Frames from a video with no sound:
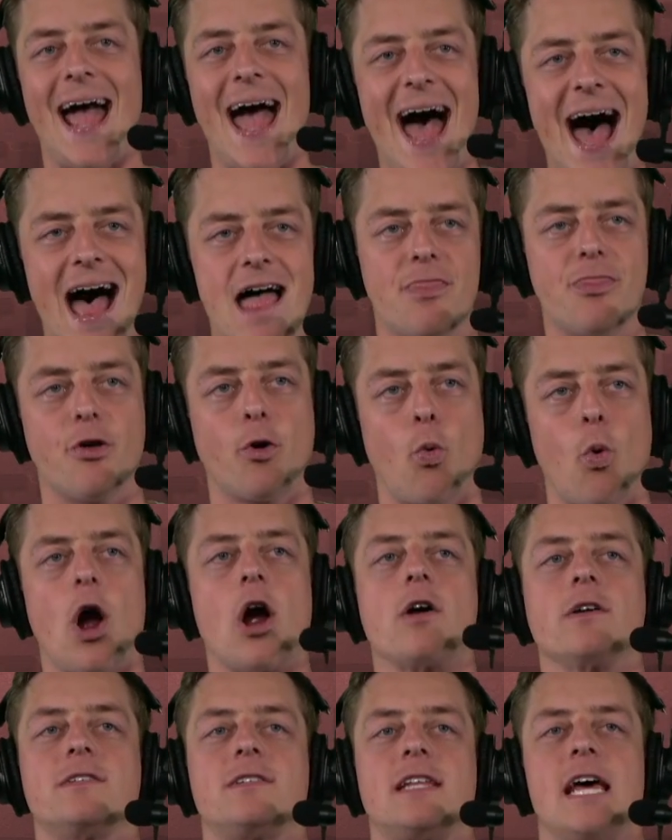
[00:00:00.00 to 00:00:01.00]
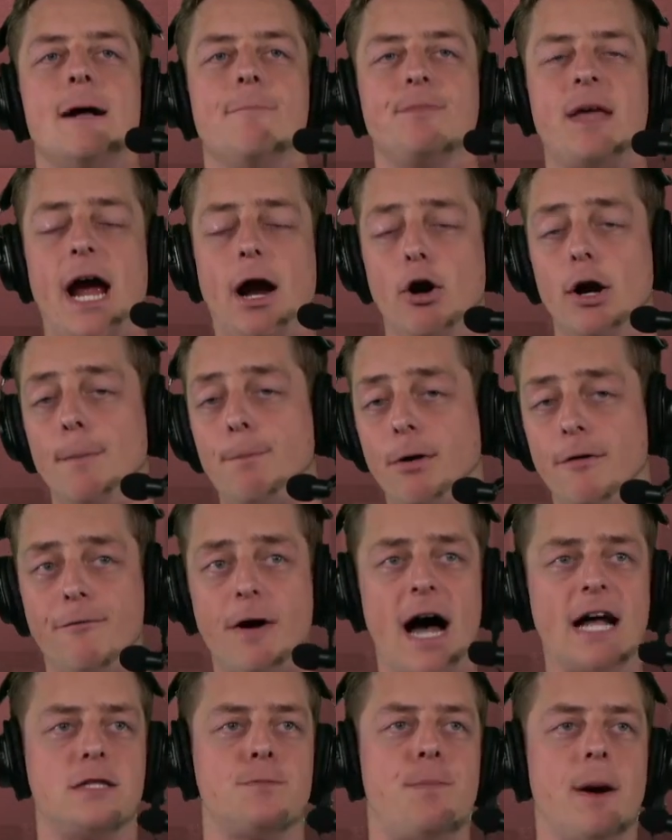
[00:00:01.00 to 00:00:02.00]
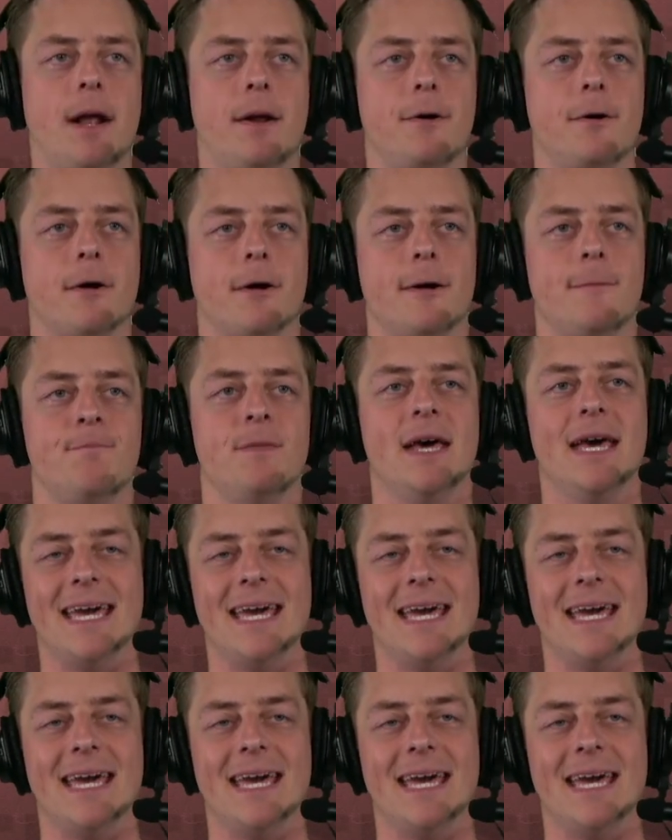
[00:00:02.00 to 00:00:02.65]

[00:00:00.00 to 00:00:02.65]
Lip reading: At the worst, Harry provides pedigree.